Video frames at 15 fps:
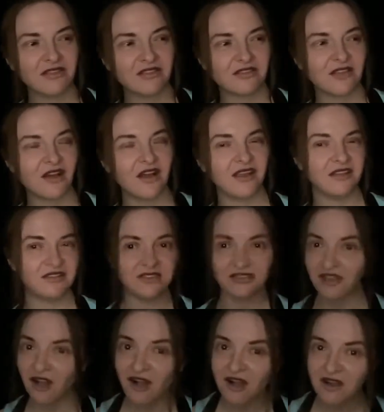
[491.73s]
the sky is
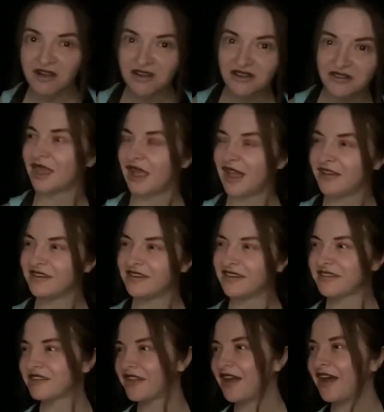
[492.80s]
dark. They added a
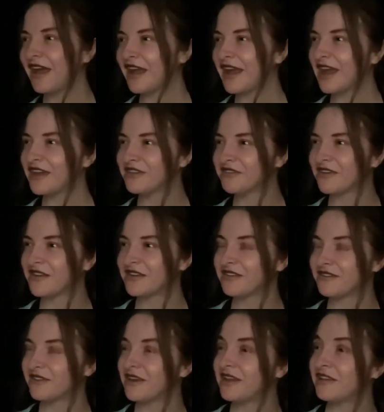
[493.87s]
sky
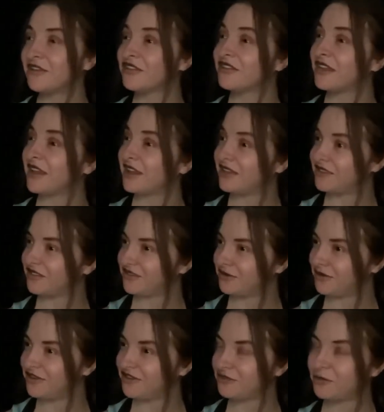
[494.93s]
anniversary because they could do
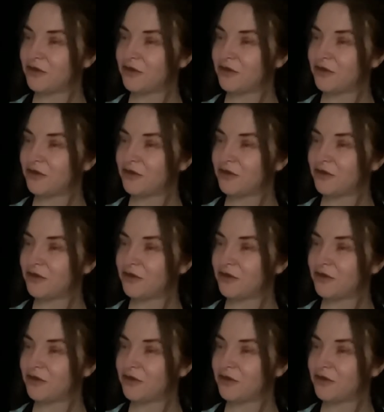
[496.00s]
it,